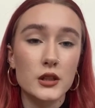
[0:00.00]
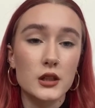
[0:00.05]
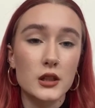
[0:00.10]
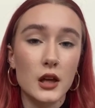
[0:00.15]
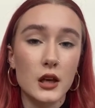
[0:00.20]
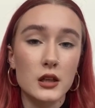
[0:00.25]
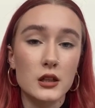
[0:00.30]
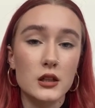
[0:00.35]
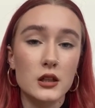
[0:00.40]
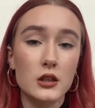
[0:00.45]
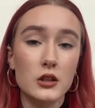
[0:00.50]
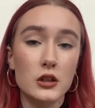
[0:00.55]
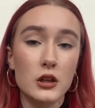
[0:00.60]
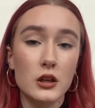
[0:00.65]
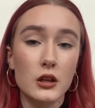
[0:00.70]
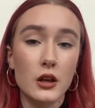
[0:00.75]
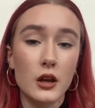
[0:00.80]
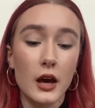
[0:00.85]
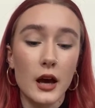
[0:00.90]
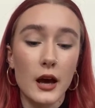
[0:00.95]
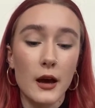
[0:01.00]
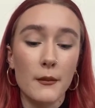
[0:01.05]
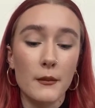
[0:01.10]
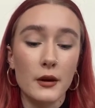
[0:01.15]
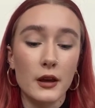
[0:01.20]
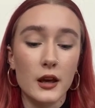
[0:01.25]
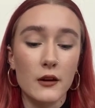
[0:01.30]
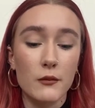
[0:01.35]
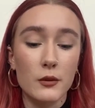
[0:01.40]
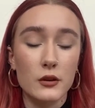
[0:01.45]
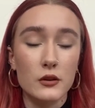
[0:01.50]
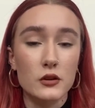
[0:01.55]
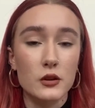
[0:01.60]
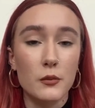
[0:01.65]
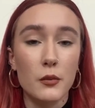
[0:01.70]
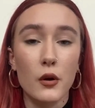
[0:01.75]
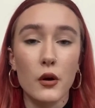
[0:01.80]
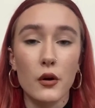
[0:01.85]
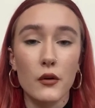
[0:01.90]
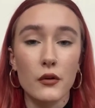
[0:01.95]
to that decision and gave me the
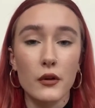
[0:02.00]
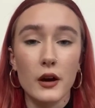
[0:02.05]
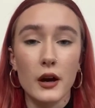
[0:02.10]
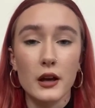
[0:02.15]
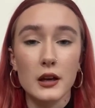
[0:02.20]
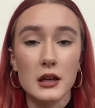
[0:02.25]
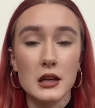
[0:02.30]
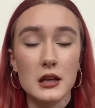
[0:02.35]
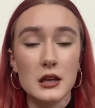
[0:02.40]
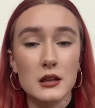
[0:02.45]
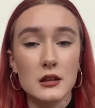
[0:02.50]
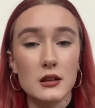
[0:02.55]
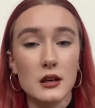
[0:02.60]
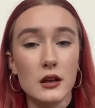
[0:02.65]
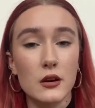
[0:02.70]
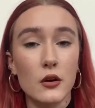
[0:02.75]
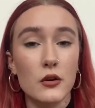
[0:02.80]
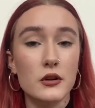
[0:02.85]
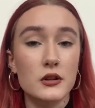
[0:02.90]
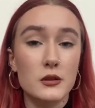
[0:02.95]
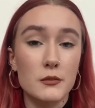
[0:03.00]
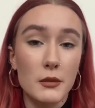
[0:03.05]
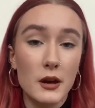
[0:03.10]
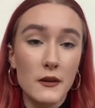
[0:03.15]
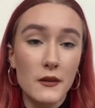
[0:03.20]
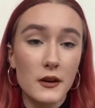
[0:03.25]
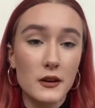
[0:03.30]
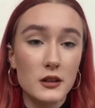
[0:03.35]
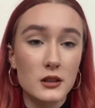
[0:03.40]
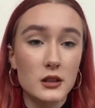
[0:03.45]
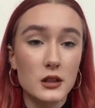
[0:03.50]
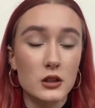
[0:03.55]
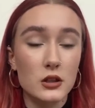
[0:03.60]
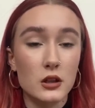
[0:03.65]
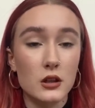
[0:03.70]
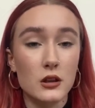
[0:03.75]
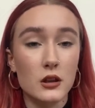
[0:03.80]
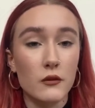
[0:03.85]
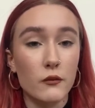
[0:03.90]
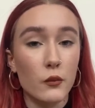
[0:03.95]
support that I needed in order to make that
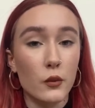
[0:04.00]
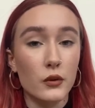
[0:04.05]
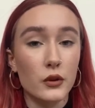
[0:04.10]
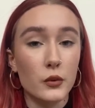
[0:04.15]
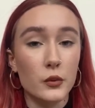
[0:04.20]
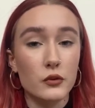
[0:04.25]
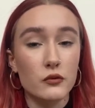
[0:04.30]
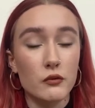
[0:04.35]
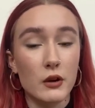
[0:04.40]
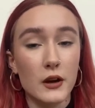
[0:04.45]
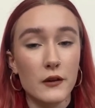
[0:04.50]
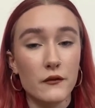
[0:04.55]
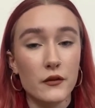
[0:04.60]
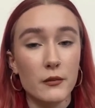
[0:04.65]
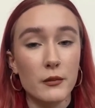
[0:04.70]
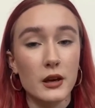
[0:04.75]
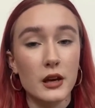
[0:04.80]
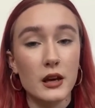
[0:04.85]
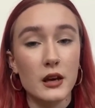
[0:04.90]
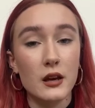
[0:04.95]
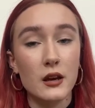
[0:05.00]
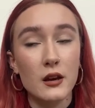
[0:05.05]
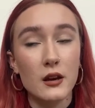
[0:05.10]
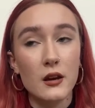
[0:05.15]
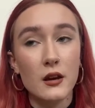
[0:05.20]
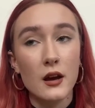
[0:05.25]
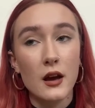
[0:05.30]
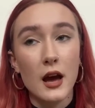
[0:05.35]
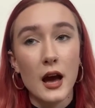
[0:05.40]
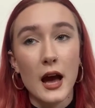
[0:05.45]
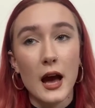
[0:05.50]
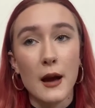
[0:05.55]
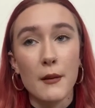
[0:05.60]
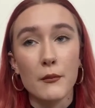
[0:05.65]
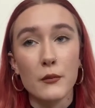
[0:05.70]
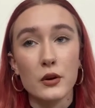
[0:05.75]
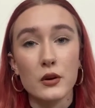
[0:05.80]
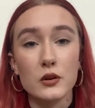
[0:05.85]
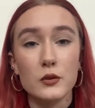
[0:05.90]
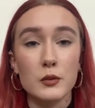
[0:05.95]
decision, and the one that was right for me.
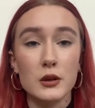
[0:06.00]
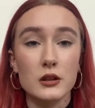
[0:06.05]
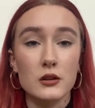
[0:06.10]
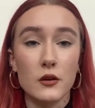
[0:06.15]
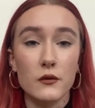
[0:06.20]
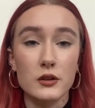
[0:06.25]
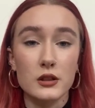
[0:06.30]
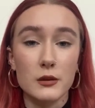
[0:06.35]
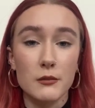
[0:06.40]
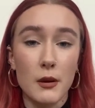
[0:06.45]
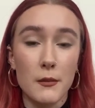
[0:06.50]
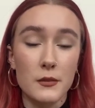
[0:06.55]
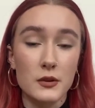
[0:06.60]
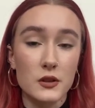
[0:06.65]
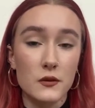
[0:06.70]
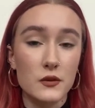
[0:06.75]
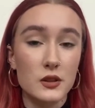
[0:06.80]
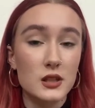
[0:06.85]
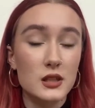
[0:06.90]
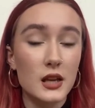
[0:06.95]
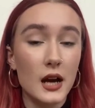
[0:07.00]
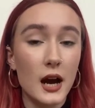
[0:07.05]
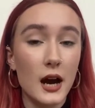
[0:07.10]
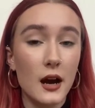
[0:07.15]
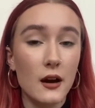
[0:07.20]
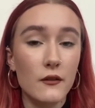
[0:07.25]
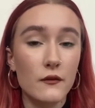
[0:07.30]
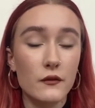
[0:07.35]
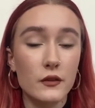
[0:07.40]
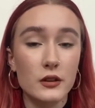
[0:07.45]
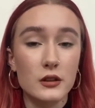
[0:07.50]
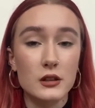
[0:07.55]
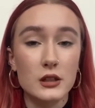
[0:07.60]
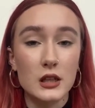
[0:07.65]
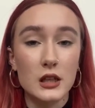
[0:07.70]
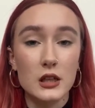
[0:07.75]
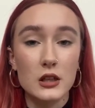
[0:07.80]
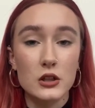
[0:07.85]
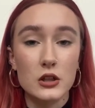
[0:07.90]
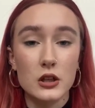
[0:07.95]
We could speak to obviously members of staff and
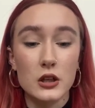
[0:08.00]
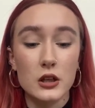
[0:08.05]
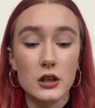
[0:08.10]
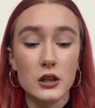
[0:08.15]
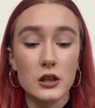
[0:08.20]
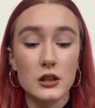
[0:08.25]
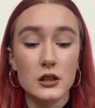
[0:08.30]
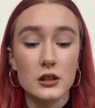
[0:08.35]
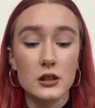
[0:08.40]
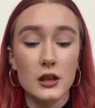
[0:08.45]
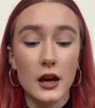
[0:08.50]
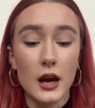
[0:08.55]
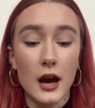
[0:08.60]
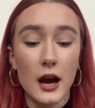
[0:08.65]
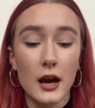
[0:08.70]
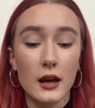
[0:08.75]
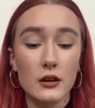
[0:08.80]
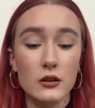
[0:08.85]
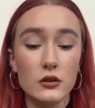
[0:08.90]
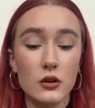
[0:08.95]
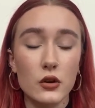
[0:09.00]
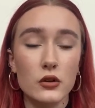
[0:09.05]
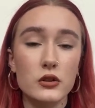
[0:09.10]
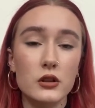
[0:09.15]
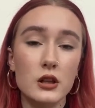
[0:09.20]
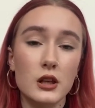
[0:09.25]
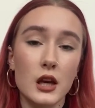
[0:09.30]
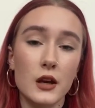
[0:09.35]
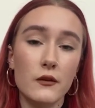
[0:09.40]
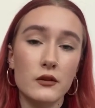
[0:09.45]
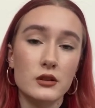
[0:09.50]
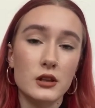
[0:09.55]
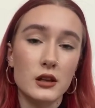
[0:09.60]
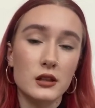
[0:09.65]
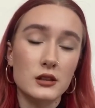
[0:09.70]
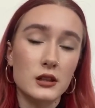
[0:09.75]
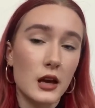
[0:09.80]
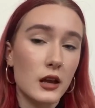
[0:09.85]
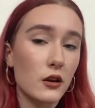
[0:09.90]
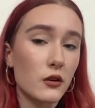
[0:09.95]
teachers, and also they gave us
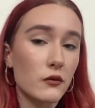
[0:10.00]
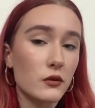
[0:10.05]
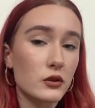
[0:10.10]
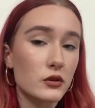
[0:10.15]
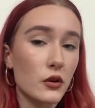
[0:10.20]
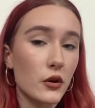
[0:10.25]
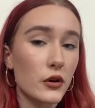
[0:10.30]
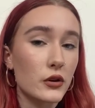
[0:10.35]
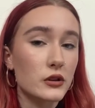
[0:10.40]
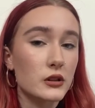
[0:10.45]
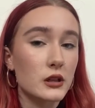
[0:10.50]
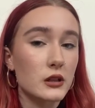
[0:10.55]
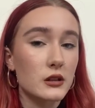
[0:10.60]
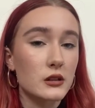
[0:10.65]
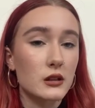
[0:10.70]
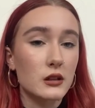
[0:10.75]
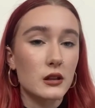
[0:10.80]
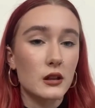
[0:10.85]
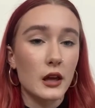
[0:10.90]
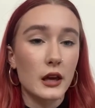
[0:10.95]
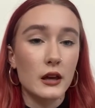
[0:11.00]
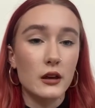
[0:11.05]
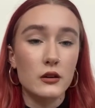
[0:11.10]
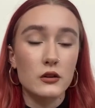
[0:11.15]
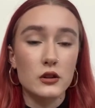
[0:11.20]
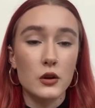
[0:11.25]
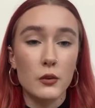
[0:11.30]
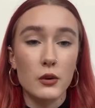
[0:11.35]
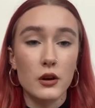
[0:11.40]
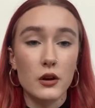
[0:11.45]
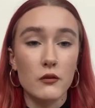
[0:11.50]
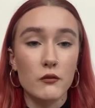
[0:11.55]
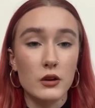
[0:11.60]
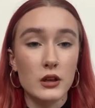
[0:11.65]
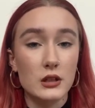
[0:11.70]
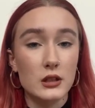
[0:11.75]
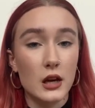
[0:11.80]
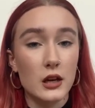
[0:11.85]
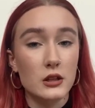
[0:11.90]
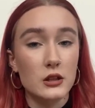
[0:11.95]
external resources so we could
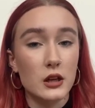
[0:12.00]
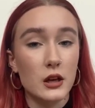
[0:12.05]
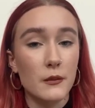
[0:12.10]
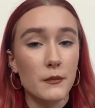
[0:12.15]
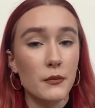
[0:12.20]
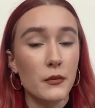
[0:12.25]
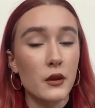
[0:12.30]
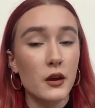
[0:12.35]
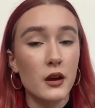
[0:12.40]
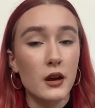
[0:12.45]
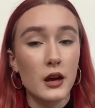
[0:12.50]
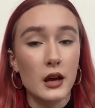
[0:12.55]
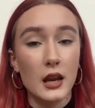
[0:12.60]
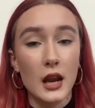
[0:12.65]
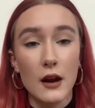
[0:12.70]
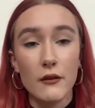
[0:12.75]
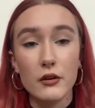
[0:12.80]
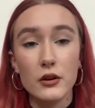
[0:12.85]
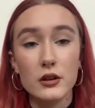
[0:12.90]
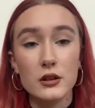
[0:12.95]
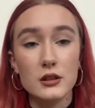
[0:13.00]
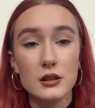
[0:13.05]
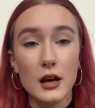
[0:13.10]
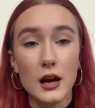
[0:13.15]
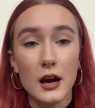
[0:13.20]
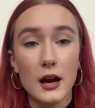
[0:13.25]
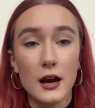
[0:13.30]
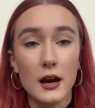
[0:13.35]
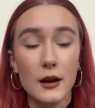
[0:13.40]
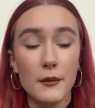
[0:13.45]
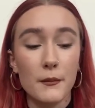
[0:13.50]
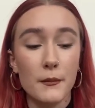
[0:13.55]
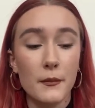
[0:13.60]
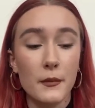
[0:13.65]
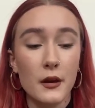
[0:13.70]
research it in our own time.